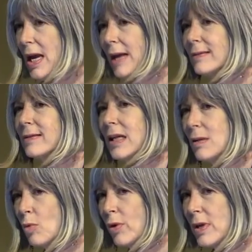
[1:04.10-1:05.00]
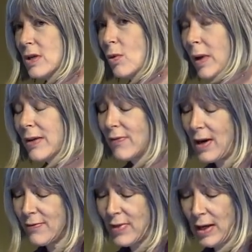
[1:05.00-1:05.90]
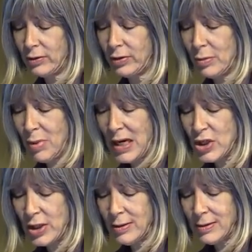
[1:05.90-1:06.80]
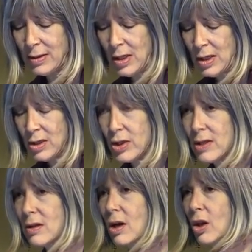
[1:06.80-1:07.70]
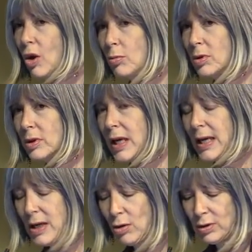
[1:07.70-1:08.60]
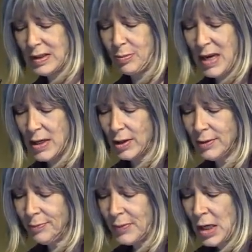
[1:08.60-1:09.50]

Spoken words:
has seen more than 25,000 patients. She's a global keynote speaker.